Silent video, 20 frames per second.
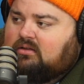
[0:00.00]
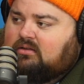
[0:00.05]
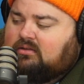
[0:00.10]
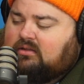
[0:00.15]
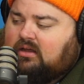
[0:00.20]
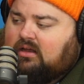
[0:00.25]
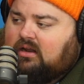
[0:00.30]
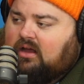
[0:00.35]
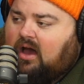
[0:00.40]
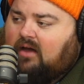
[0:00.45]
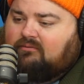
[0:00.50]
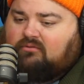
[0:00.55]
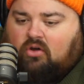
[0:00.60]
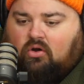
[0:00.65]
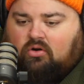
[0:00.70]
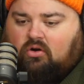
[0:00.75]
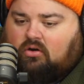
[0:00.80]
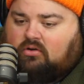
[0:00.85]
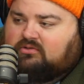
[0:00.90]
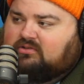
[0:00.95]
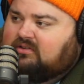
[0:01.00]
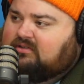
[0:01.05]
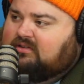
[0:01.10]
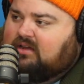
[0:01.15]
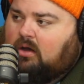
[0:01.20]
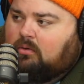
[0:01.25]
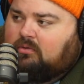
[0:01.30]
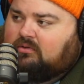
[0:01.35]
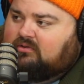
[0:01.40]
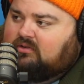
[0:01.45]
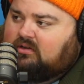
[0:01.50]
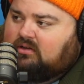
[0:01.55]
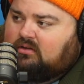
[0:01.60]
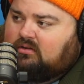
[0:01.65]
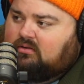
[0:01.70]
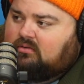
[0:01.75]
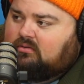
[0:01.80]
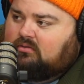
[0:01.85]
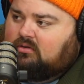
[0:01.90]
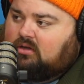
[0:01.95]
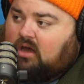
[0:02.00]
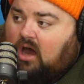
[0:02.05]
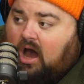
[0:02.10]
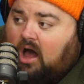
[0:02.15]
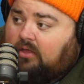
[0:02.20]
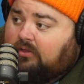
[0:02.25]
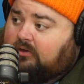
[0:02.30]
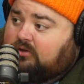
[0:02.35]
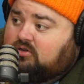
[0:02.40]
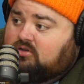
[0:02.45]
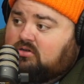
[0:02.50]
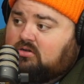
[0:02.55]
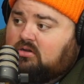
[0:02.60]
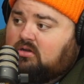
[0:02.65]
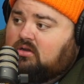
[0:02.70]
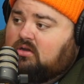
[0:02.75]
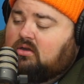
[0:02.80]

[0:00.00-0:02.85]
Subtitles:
that I've known her since I was in college,